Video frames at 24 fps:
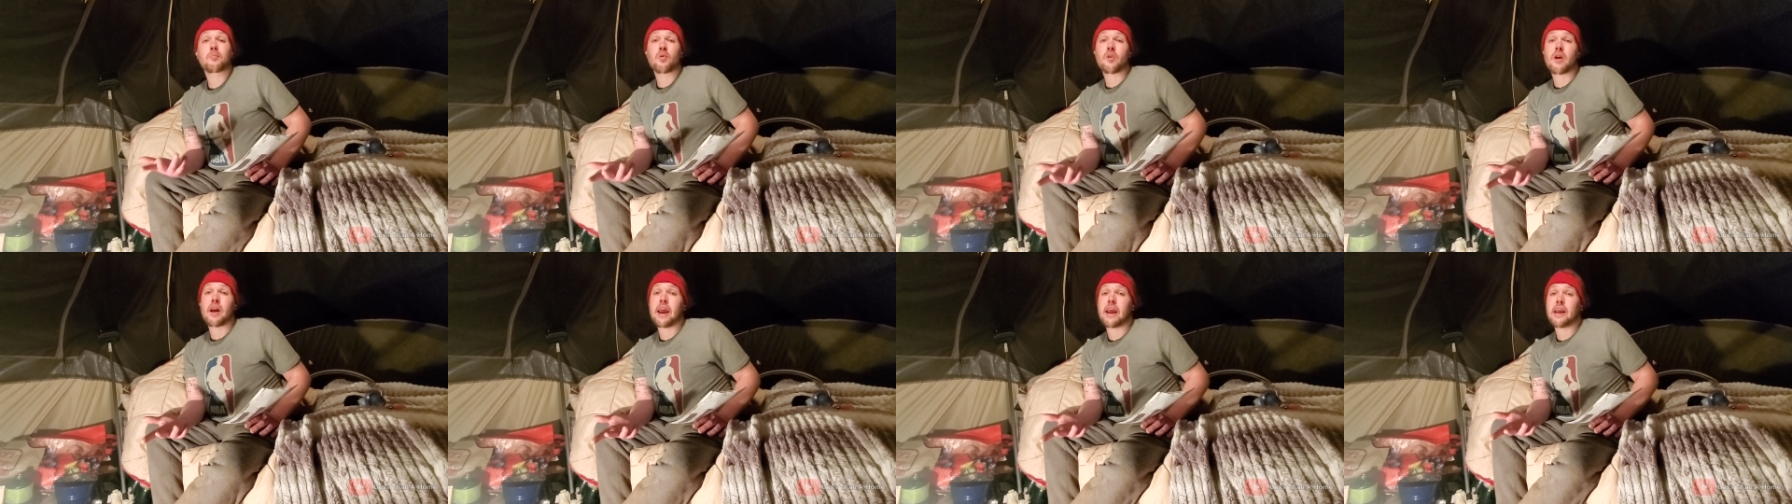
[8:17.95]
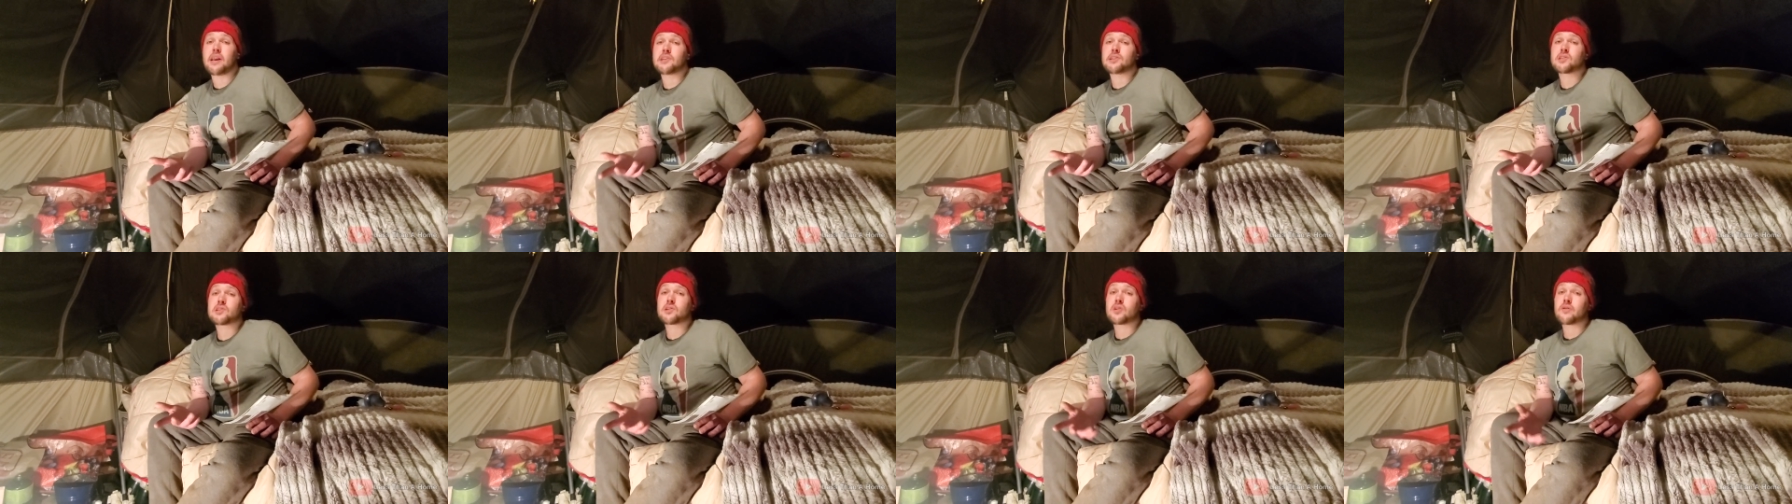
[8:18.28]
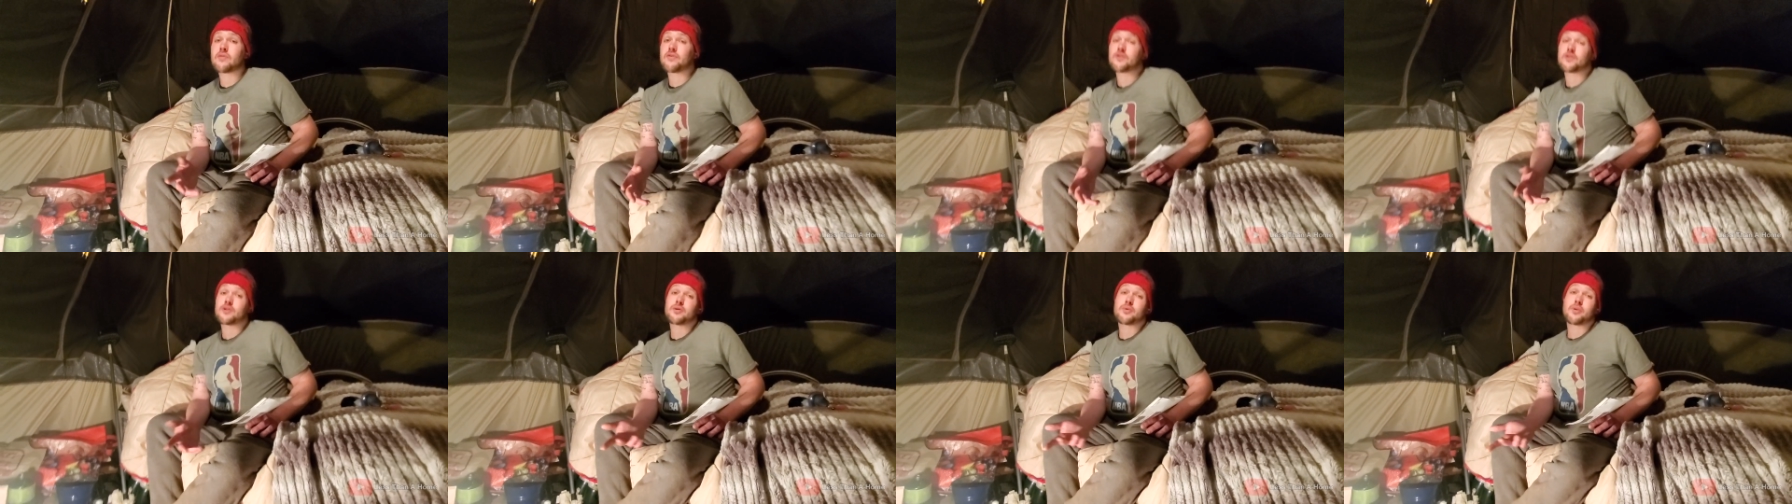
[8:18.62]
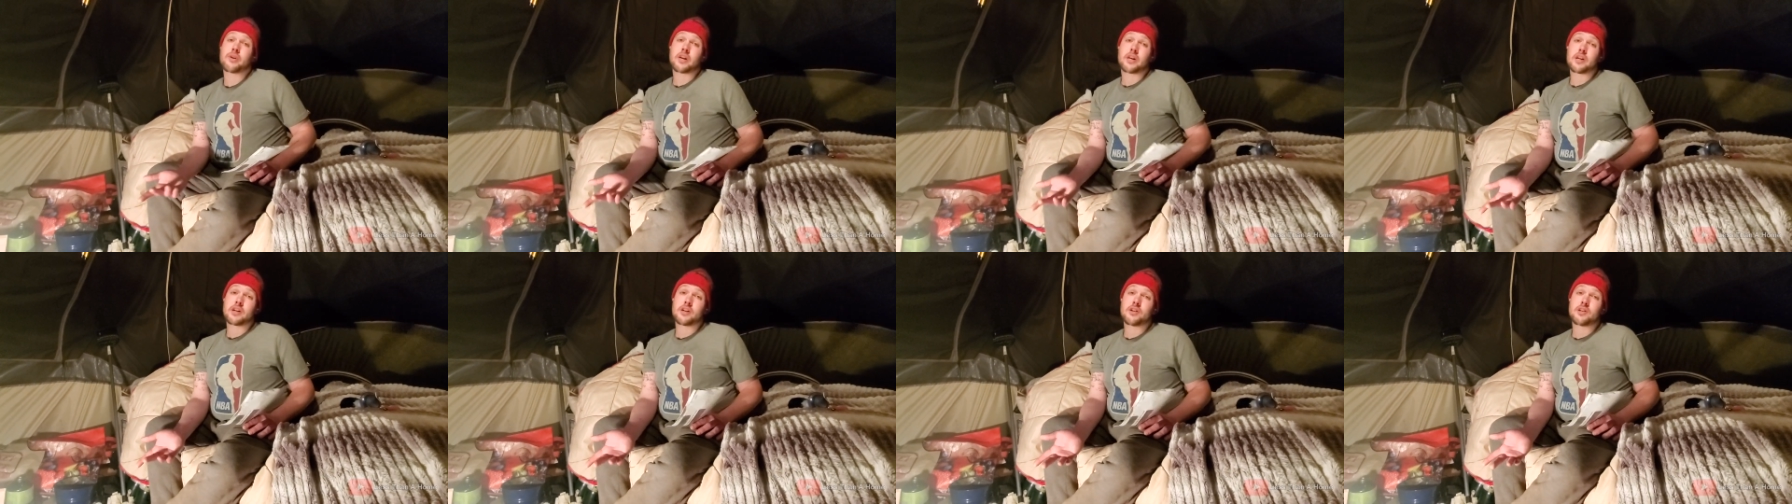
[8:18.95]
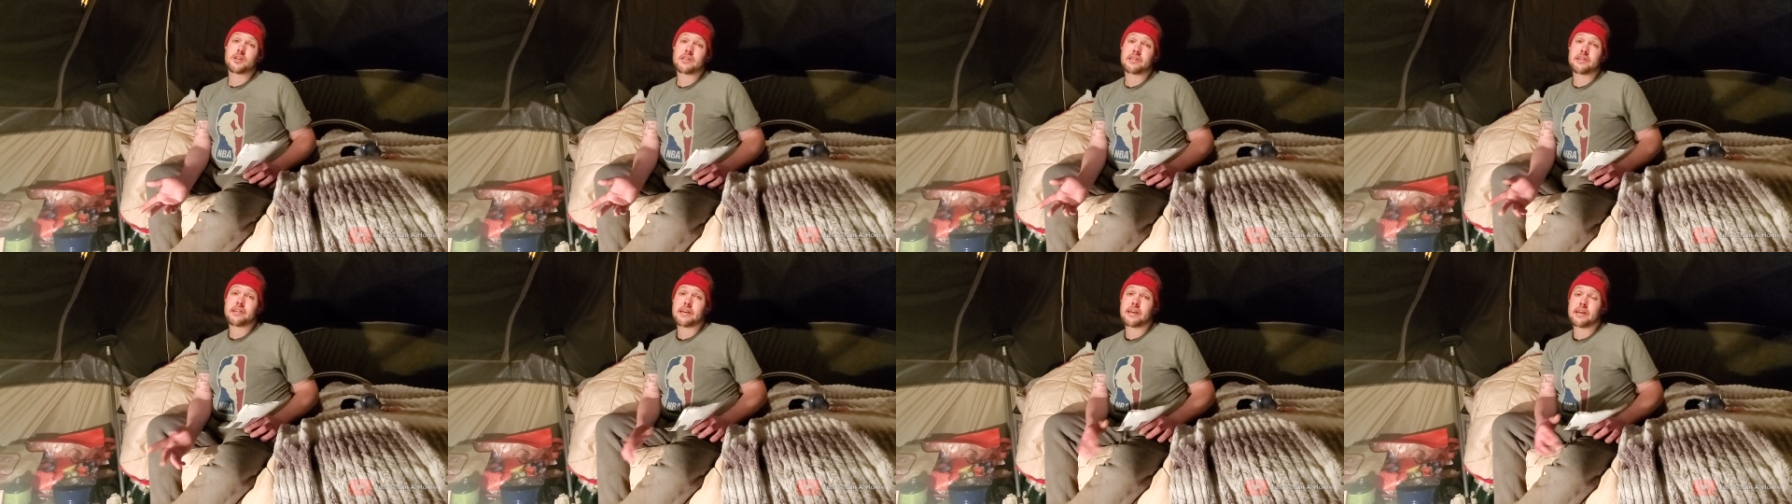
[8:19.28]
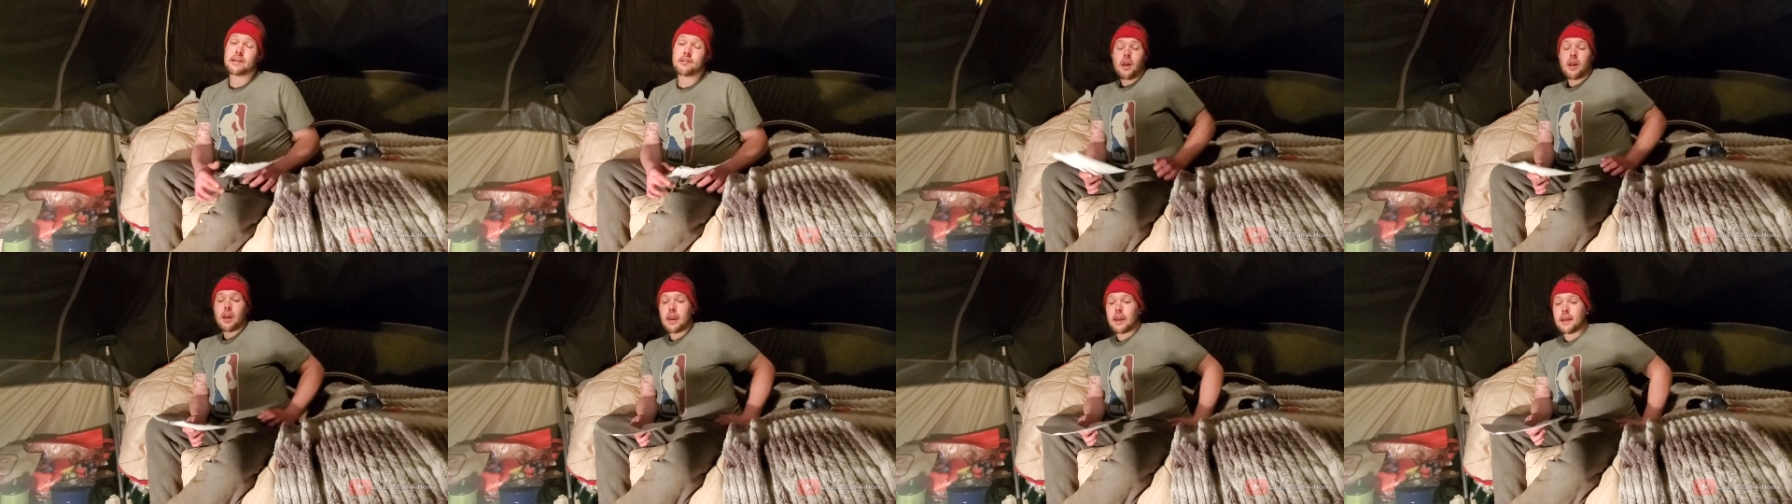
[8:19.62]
praise for doing a good deed.